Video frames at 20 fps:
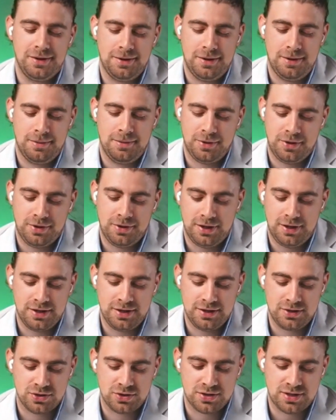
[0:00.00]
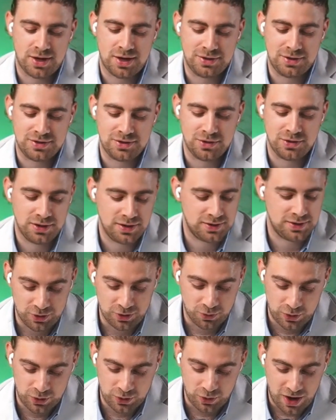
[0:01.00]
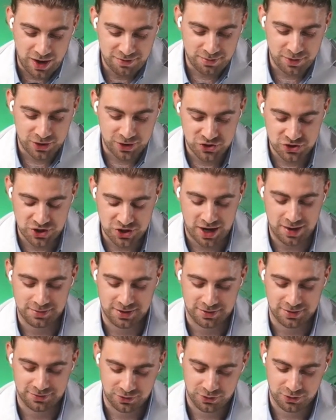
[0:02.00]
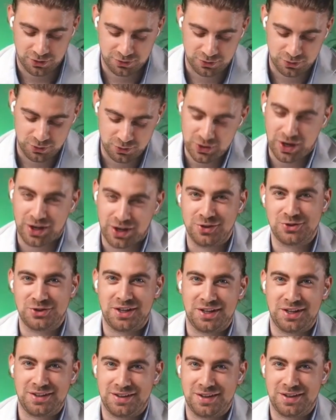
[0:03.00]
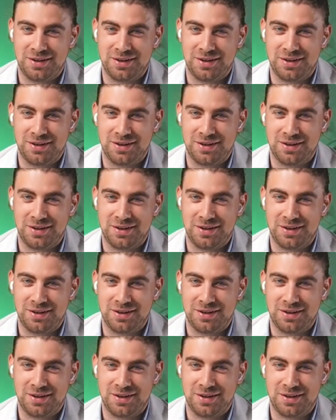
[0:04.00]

But it's just how we do it. We don't have much time left. I usually like to keep